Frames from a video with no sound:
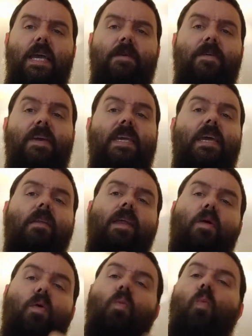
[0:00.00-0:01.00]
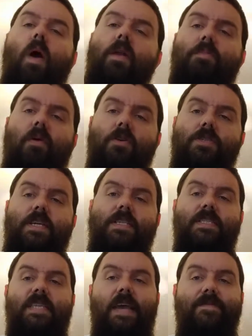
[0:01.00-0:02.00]
If killing one
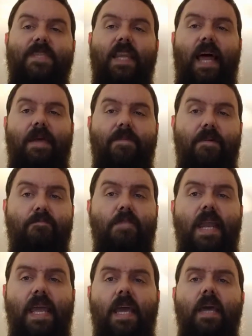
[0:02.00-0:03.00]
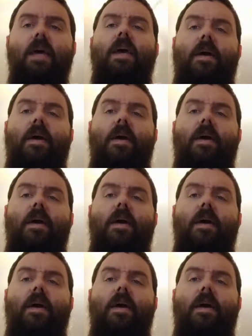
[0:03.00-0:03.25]
person saves the life of many,